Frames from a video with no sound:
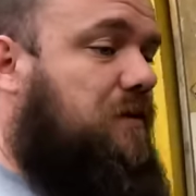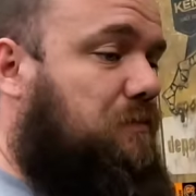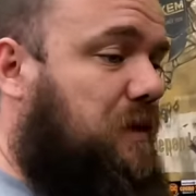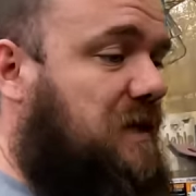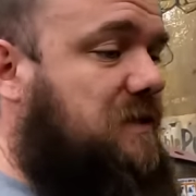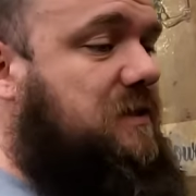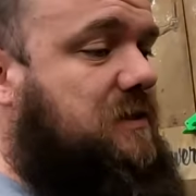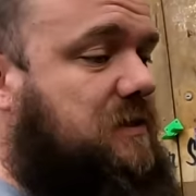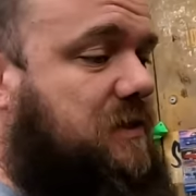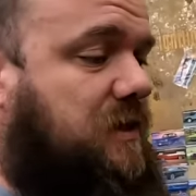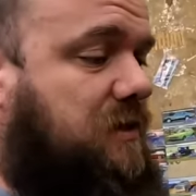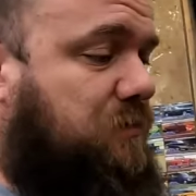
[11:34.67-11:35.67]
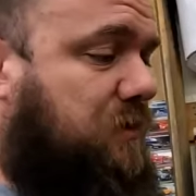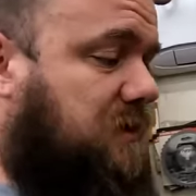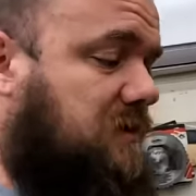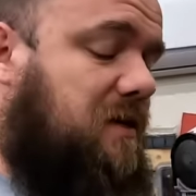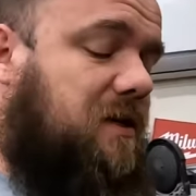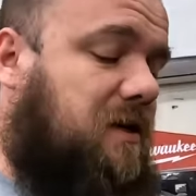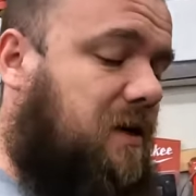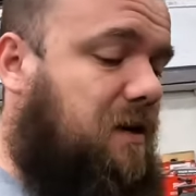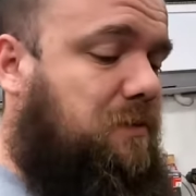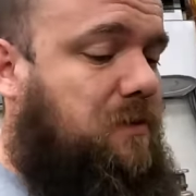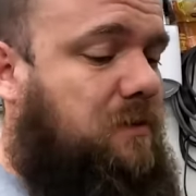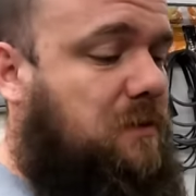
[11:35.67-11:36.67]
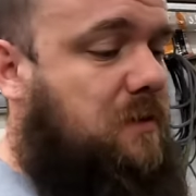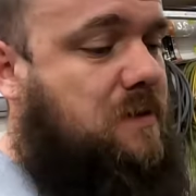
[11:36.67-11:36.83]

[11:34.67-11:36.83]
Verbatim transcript: on painting today, but that's not going to happen